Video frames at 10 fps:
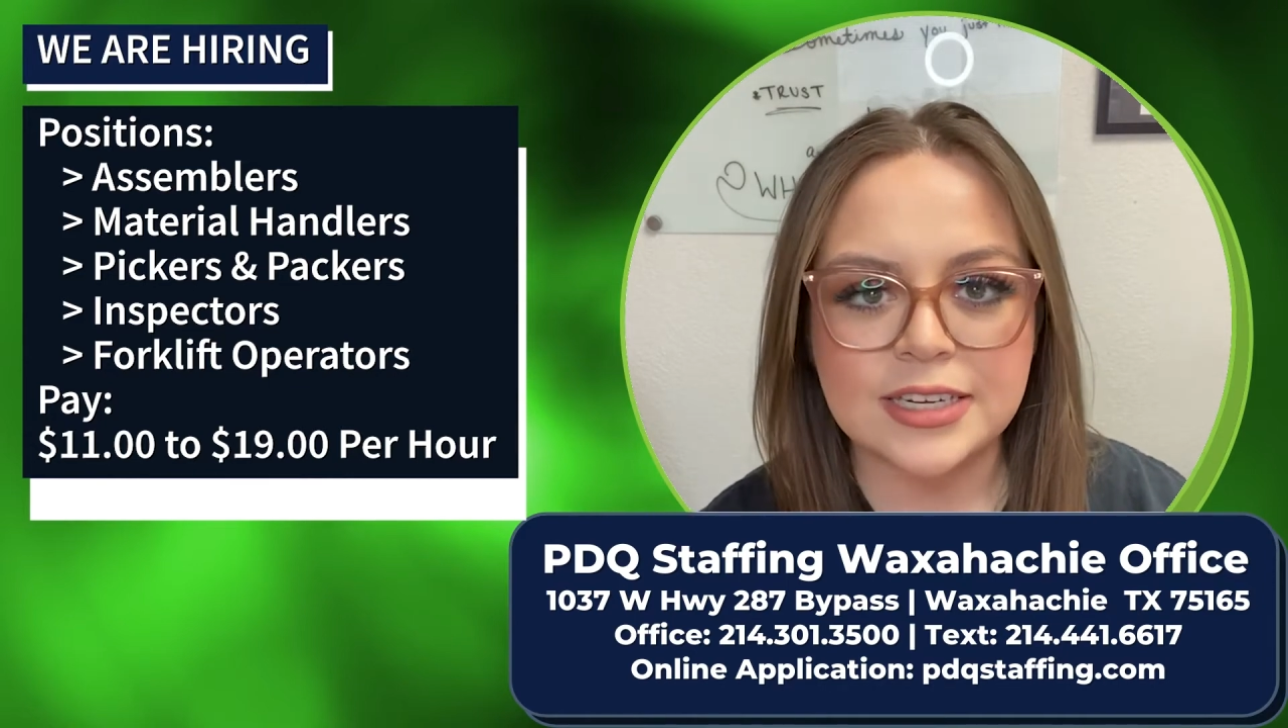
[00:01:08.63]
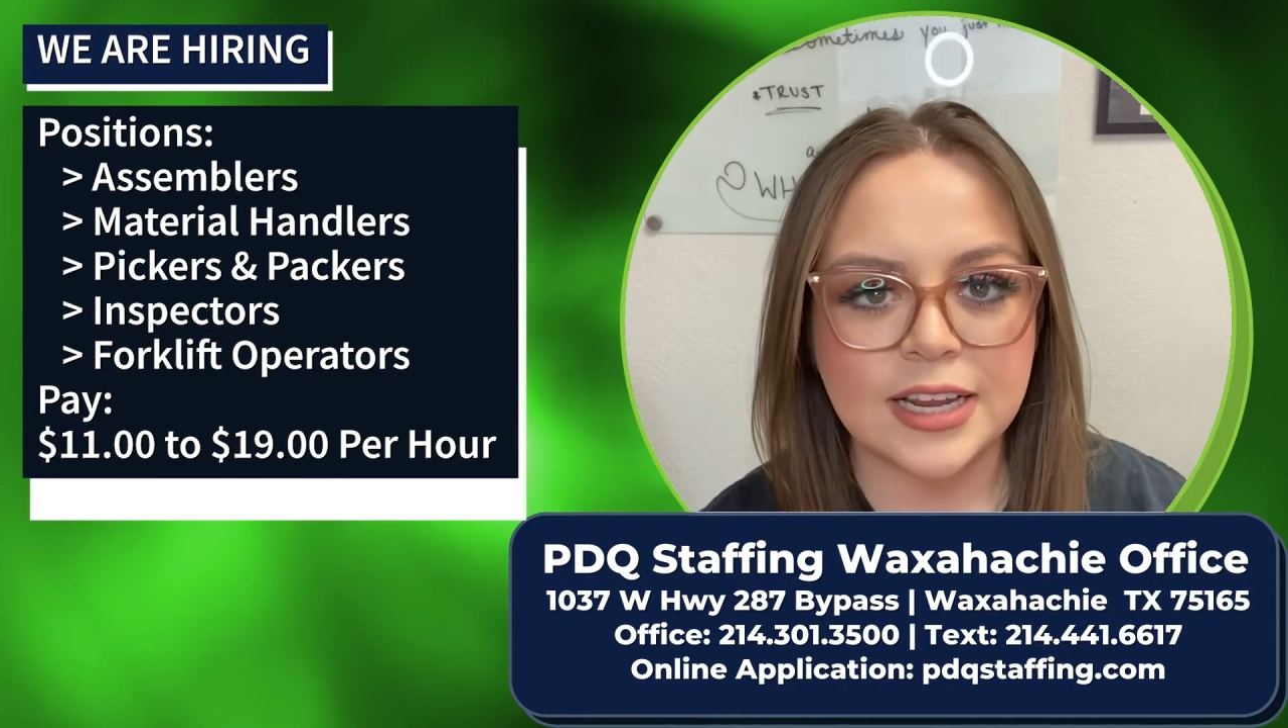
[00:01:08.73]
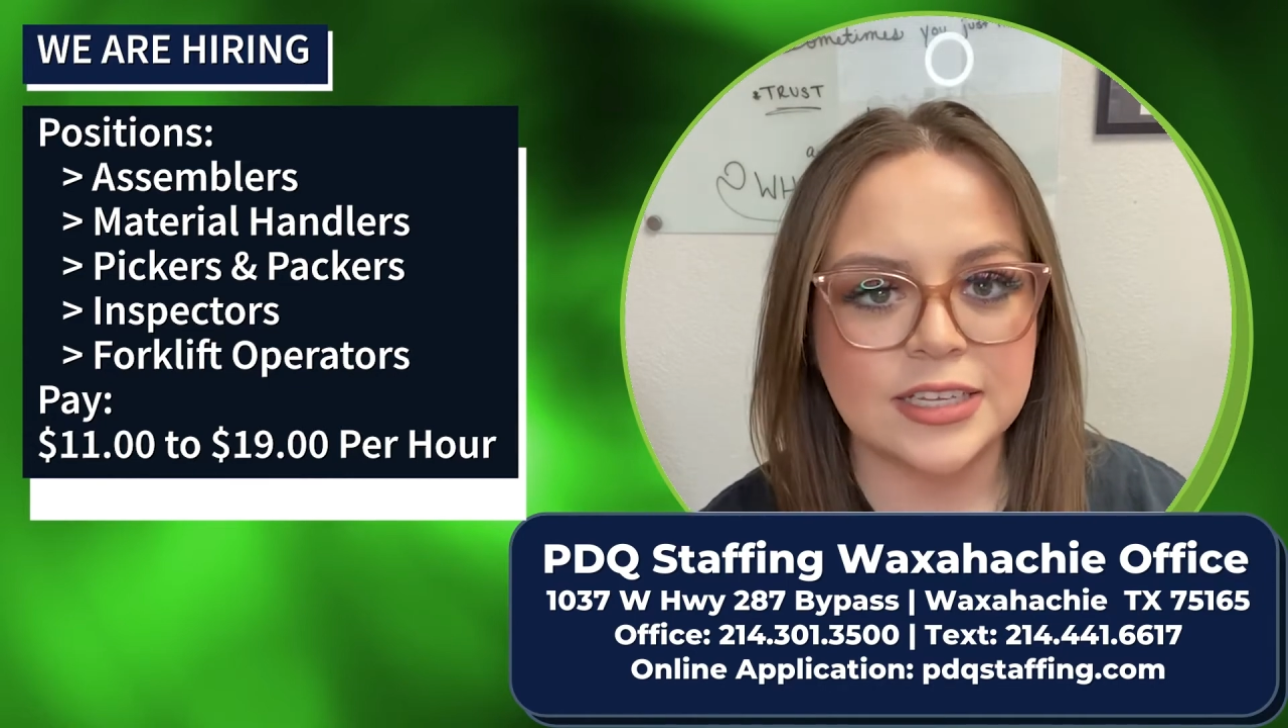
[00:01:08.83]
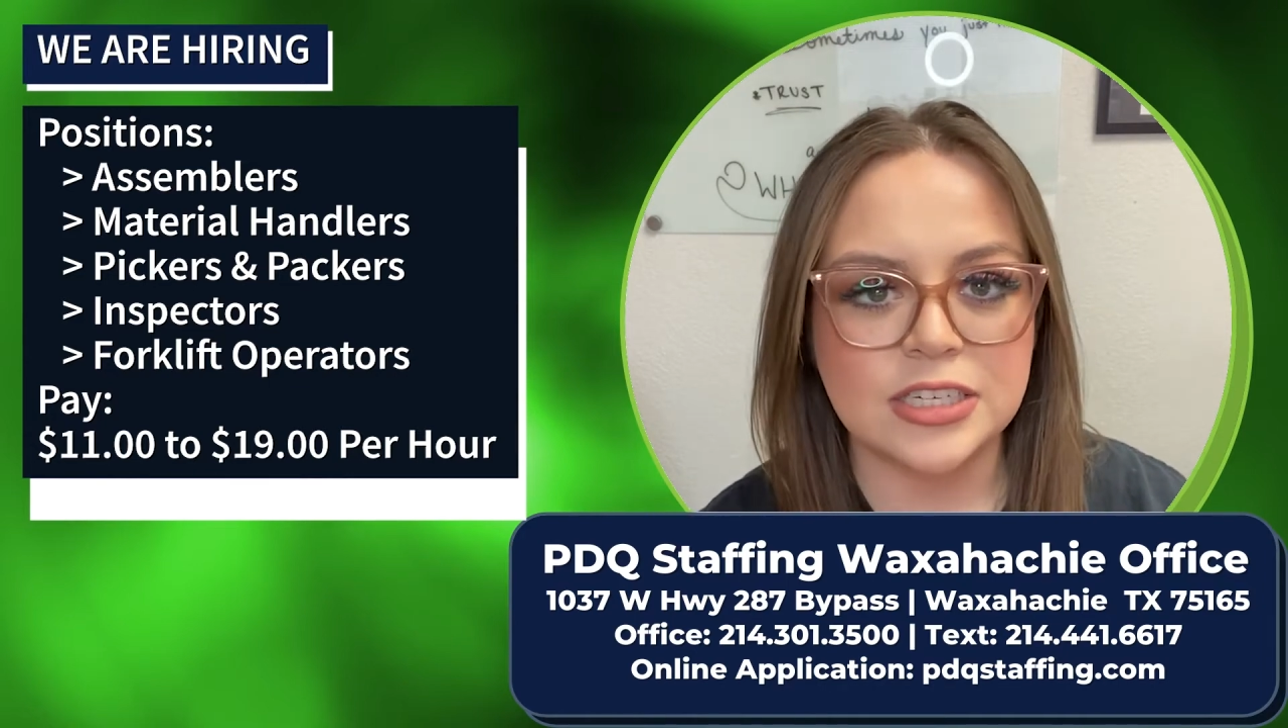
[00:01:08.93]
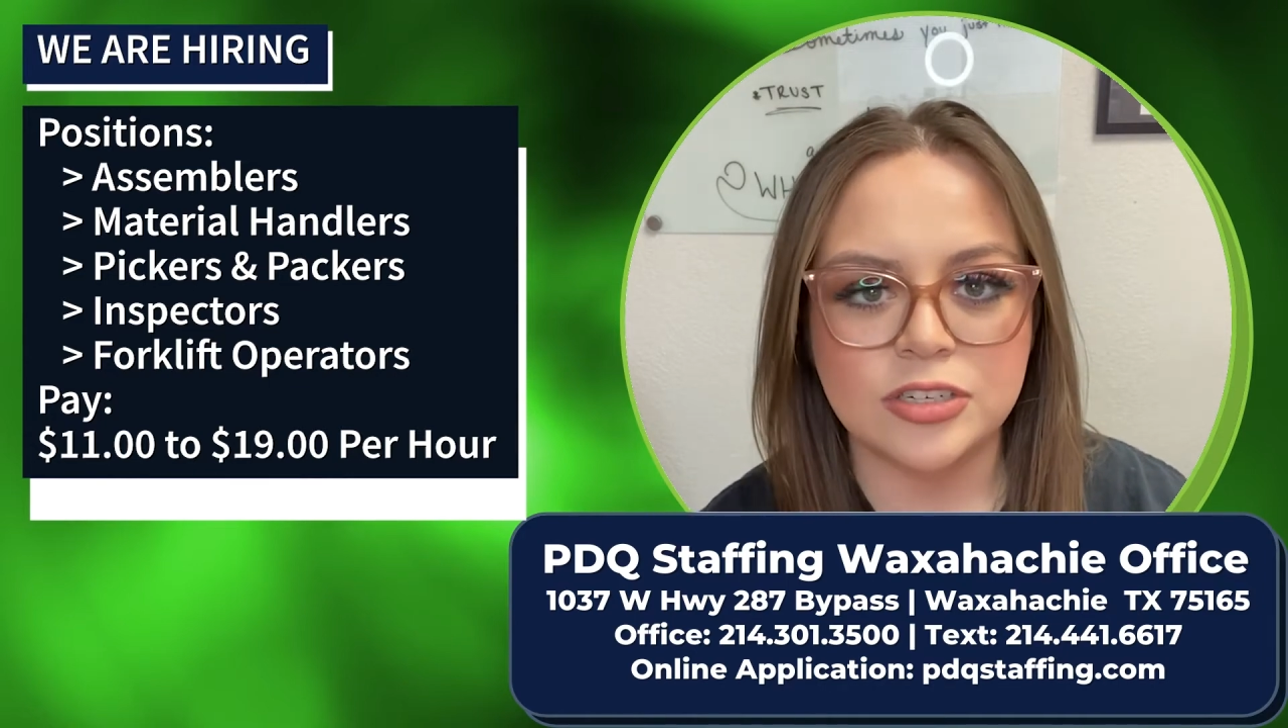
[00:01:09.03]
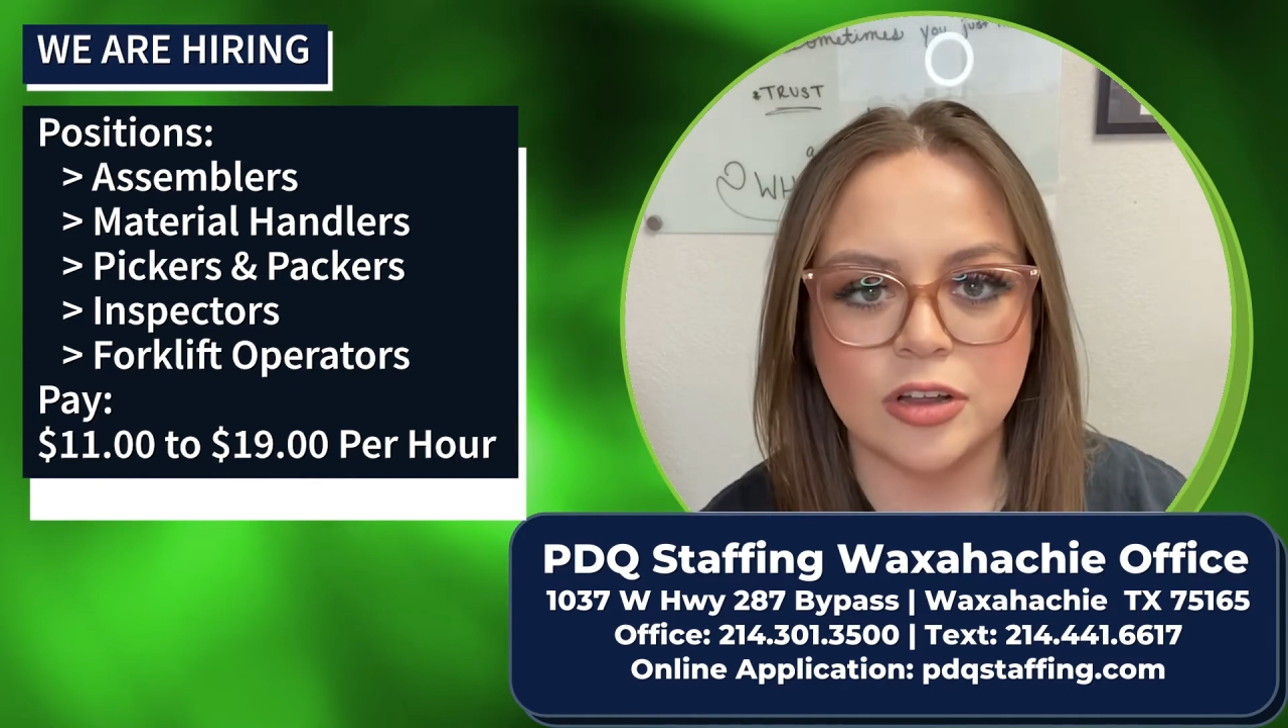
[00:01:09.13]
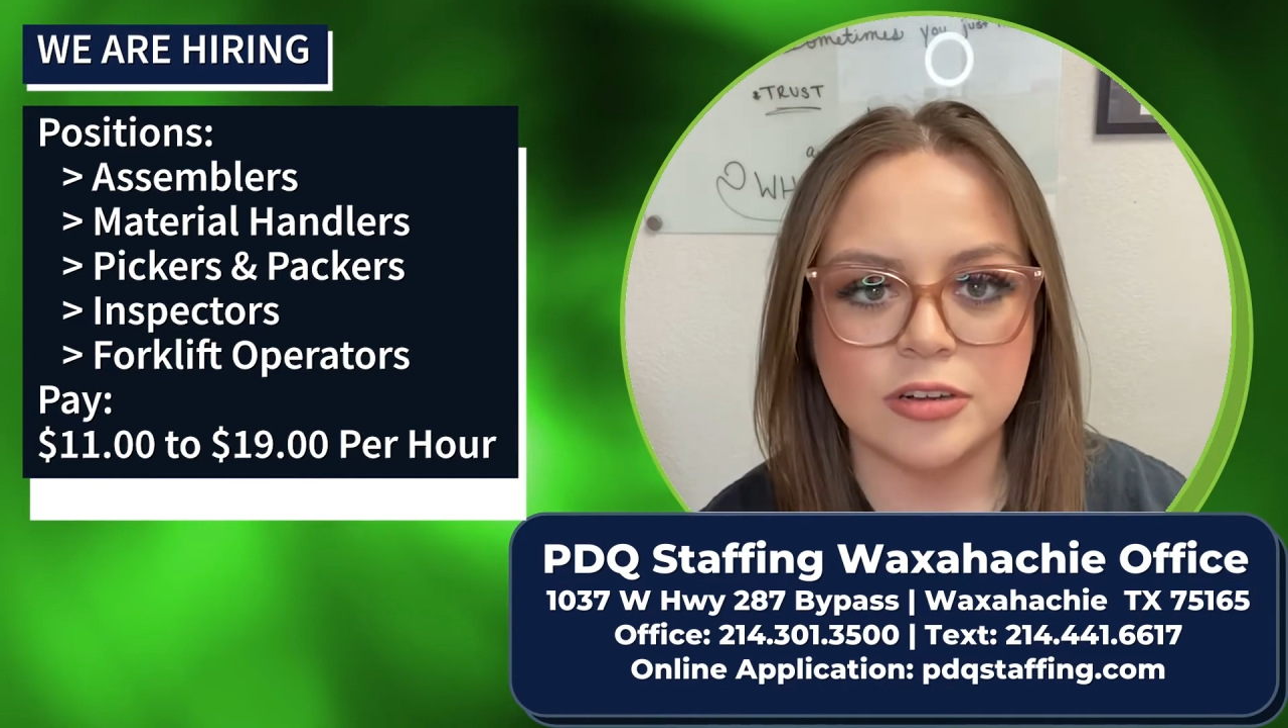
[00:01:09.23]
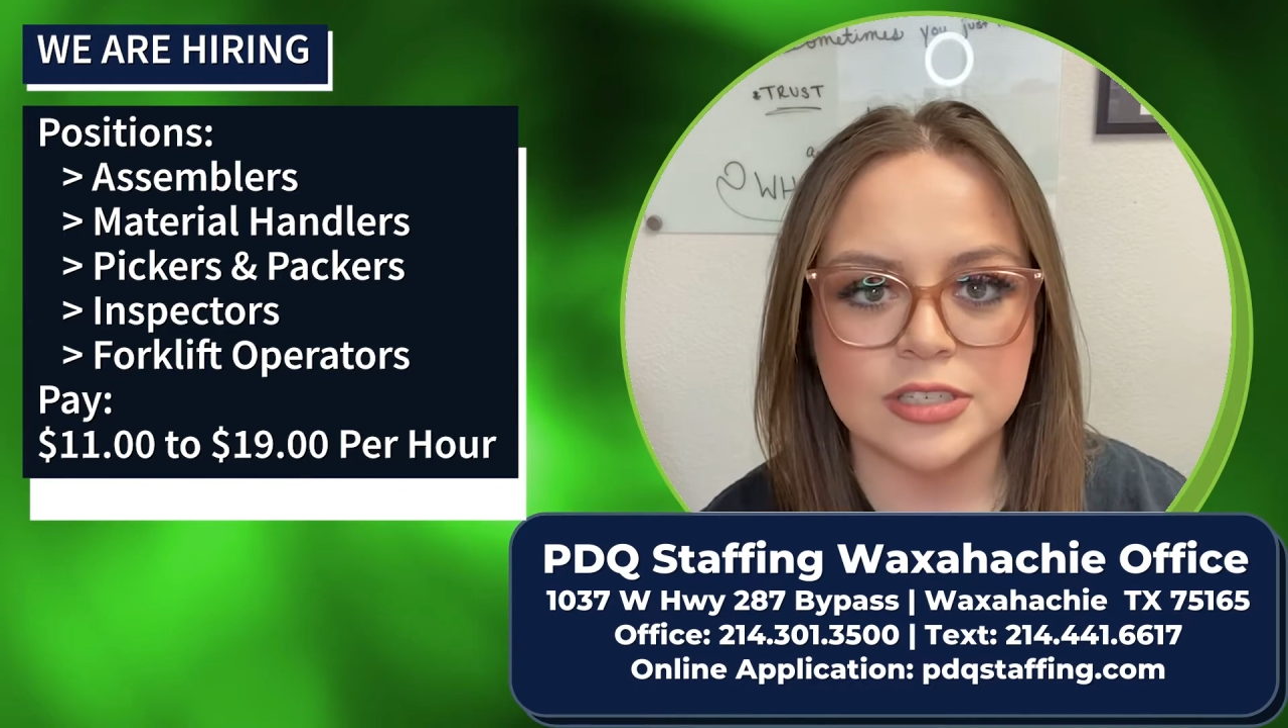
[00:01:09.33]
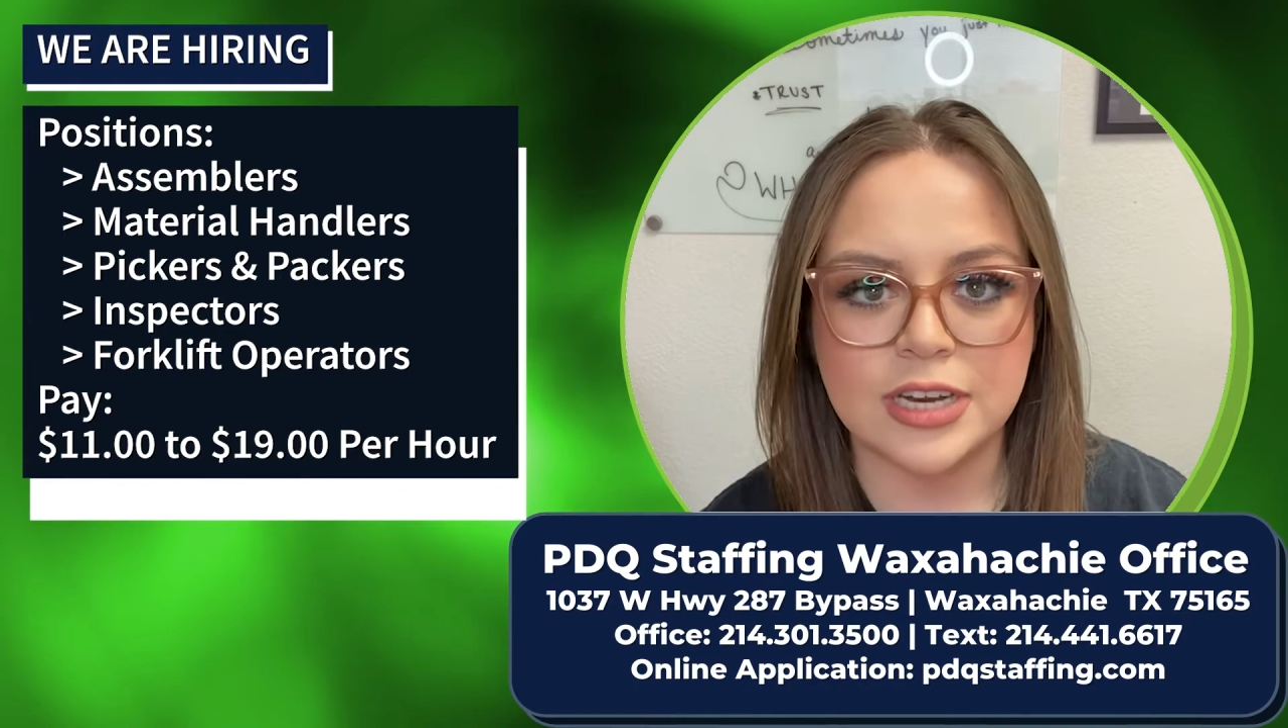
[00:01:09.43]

$19